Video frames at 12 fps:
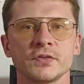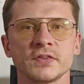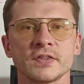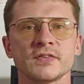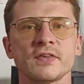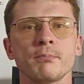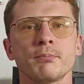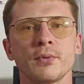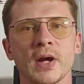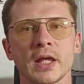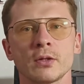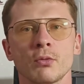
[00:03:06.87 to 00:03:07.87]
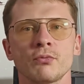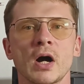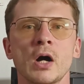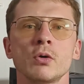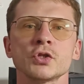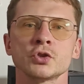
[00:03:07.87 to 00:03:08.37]
This is the brain of
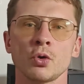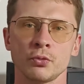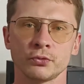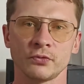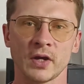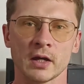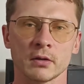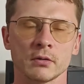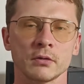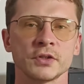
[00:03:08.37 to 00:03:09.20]
our software,